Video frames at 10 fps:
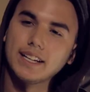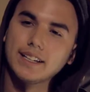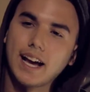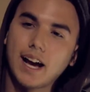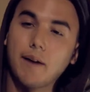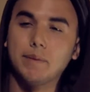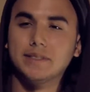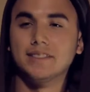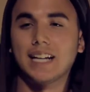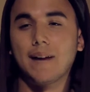now. But since
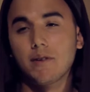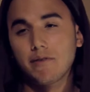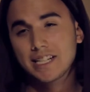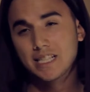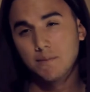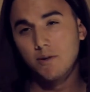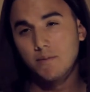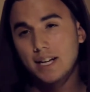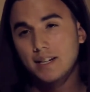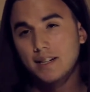I'm a reasonable man,